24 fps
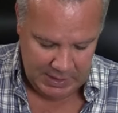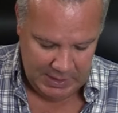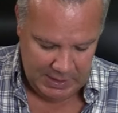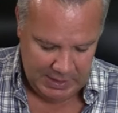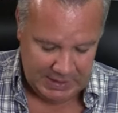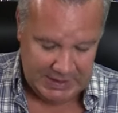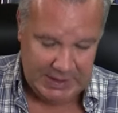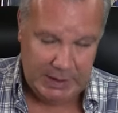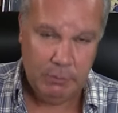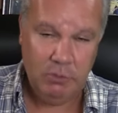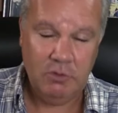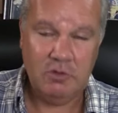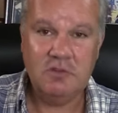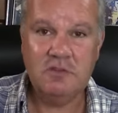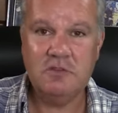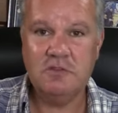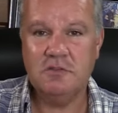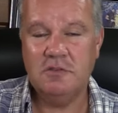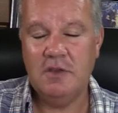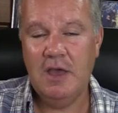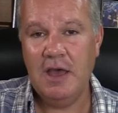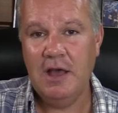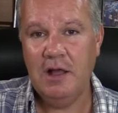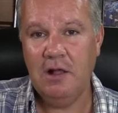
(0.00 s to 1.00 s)
and I will
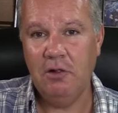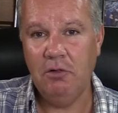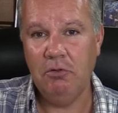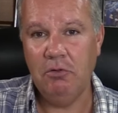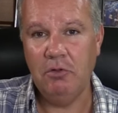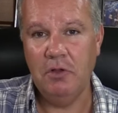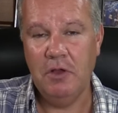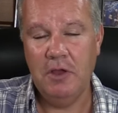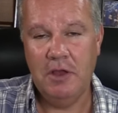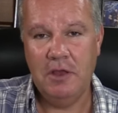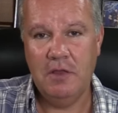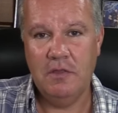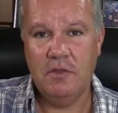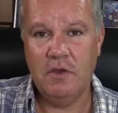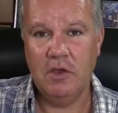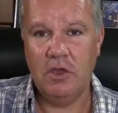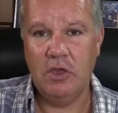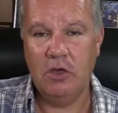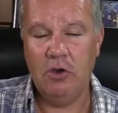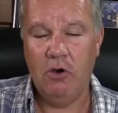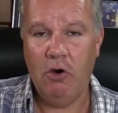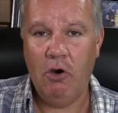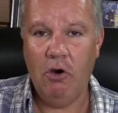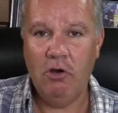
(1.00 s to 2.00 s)
sell the
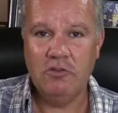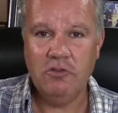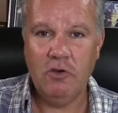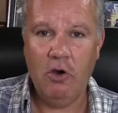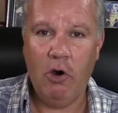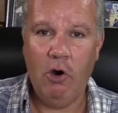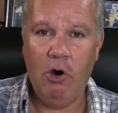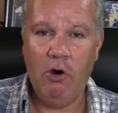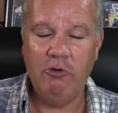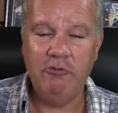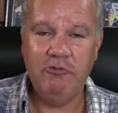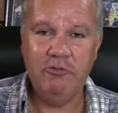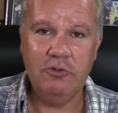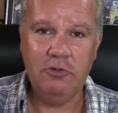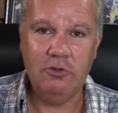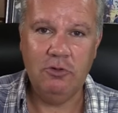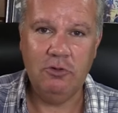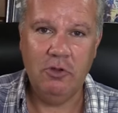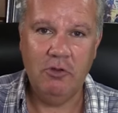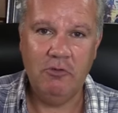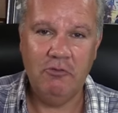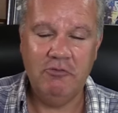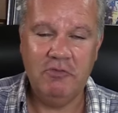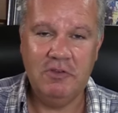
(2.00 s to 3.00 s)

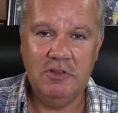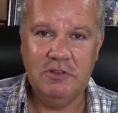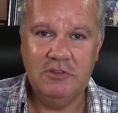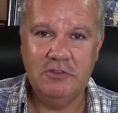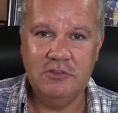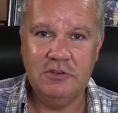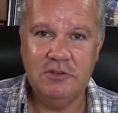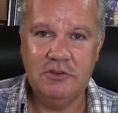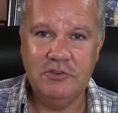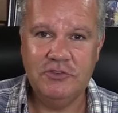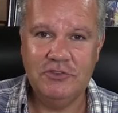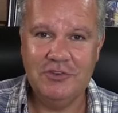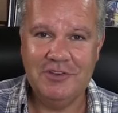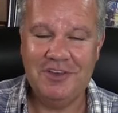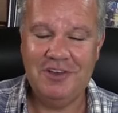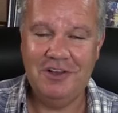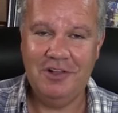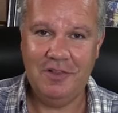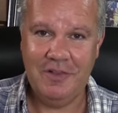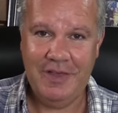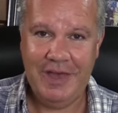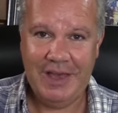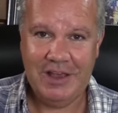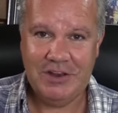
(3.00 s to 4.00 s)
god-awful vintage
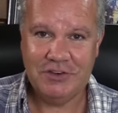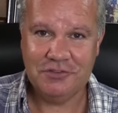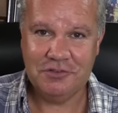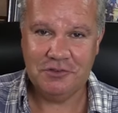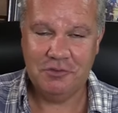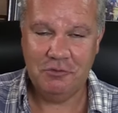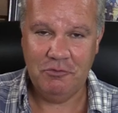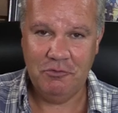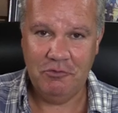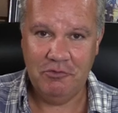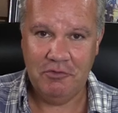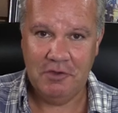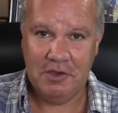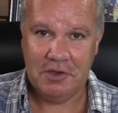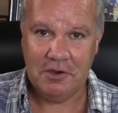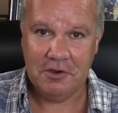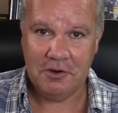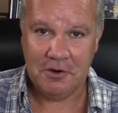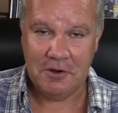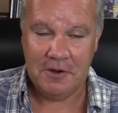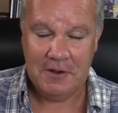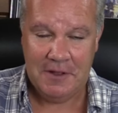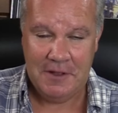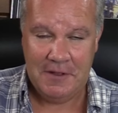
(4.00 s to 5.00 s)
collection
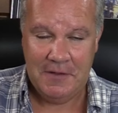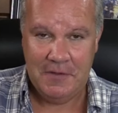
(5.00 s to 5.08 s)
figure